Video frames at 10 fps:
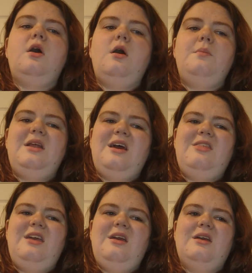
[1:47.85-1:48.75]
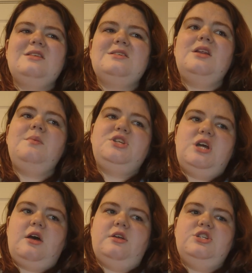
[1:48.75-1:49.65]
And I think it's going to be
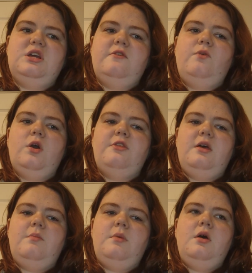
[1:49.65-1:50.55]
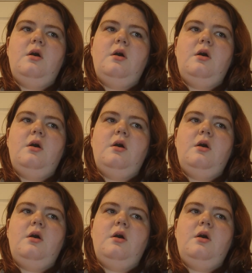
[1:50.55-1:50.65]
challenging for them,